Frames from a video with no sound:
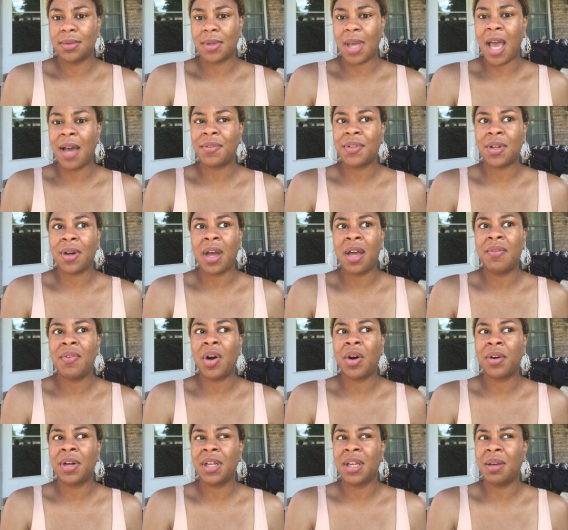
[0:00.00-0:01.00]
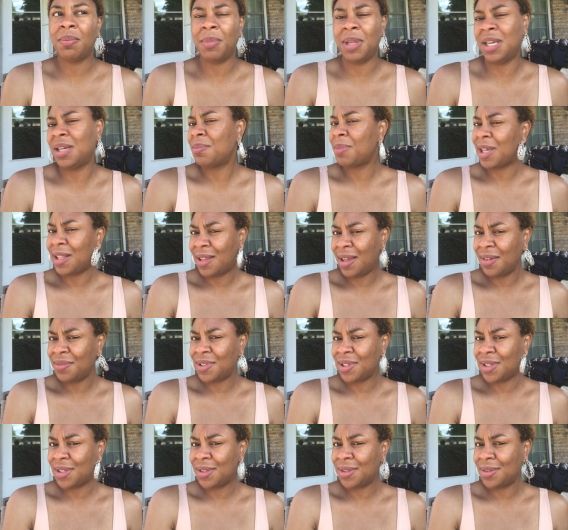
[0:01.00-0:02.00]
After I've already committed my life
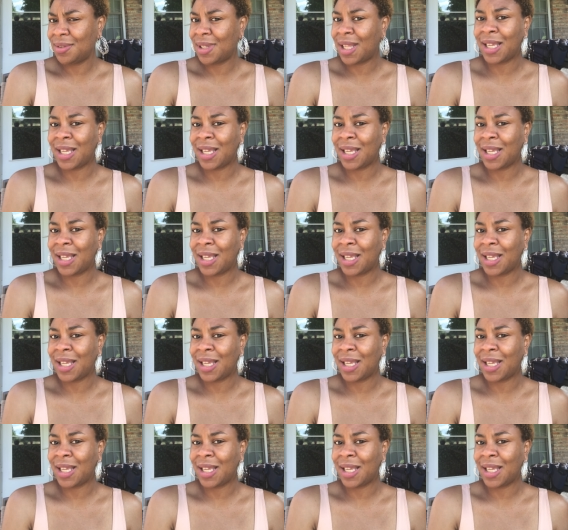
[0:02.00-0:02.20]
to you?